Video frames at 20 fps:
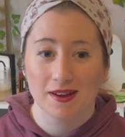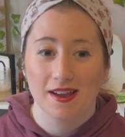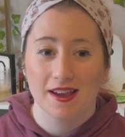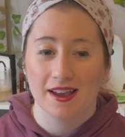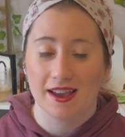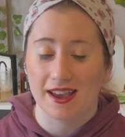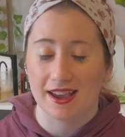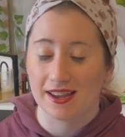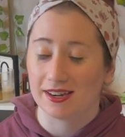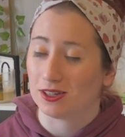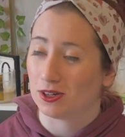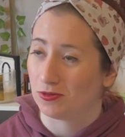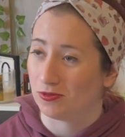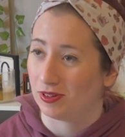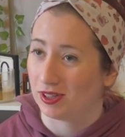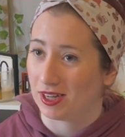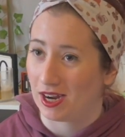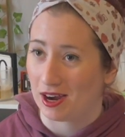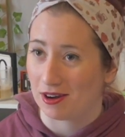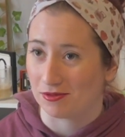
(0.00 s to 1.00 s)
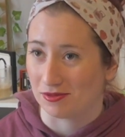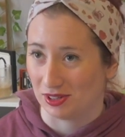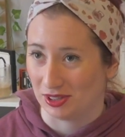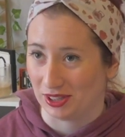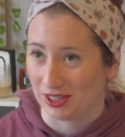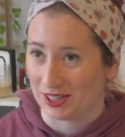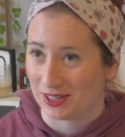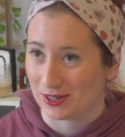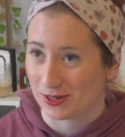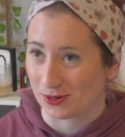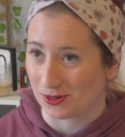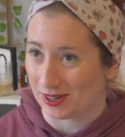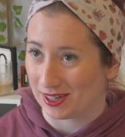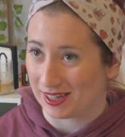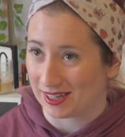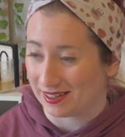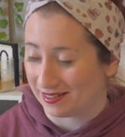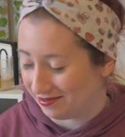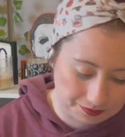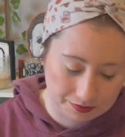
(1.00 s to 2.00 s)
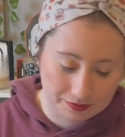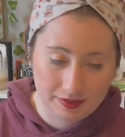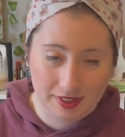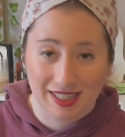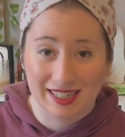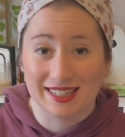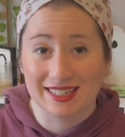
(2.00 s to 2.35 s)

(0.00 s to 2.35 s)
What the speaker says: and hopefully I really enjoy it.